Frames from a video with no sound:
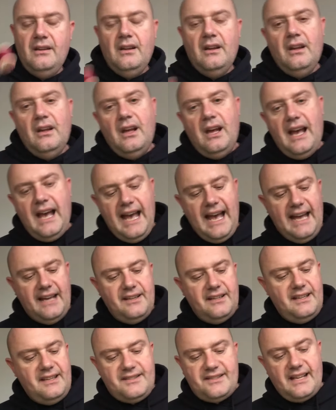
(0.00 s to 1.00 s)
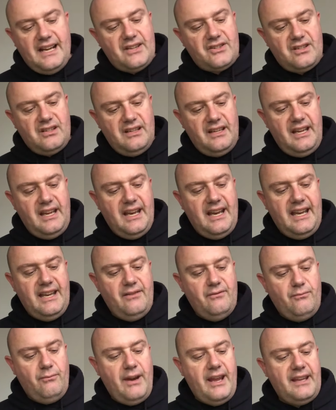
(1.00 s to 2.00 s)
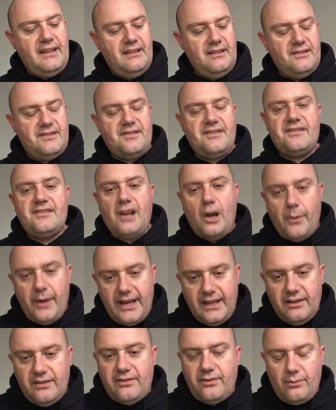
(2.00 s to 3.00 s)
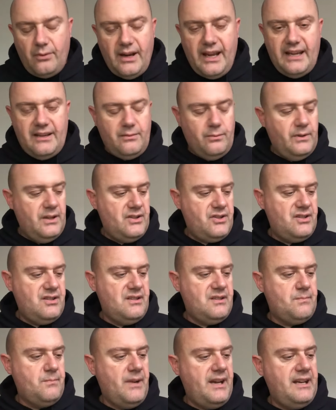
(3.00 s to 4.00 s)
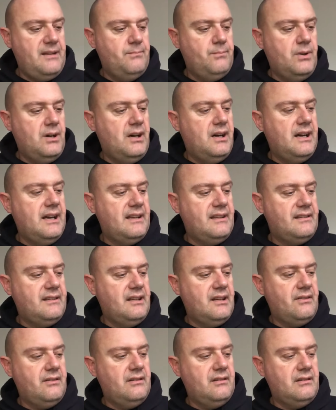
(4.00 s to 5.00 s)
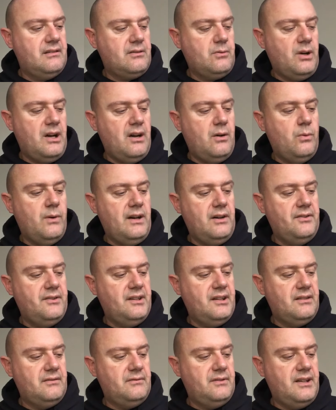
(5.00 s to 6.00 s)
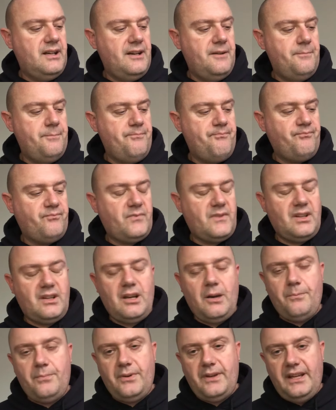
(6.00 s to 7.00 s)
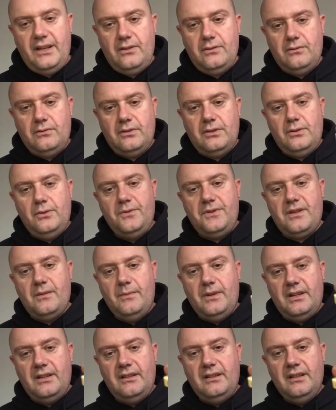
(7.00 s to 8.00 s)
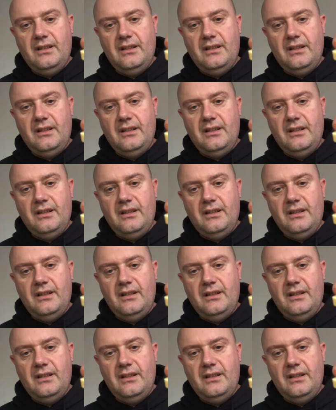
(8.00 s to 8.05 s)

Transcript: And it's actually a regular sewing thread, which is made by, you know, the quite a well-known company called Gutermann.